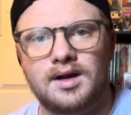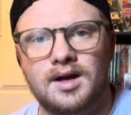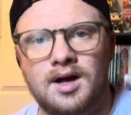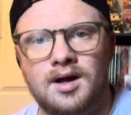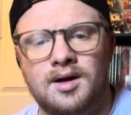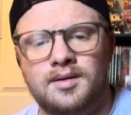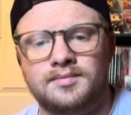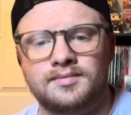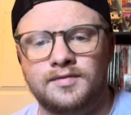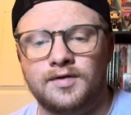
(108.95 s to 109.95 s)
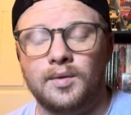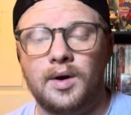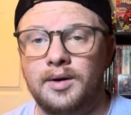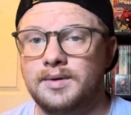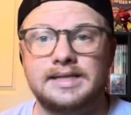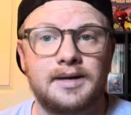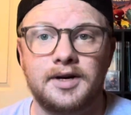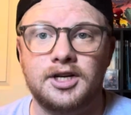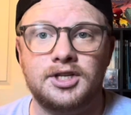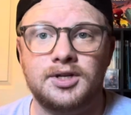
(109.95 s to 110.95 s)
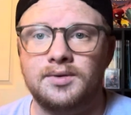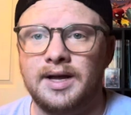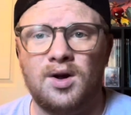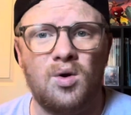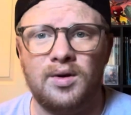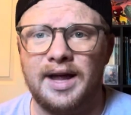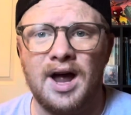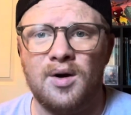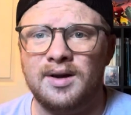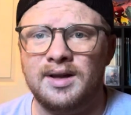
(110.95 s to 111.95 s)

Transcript: For what he was limited to, like, holy cow,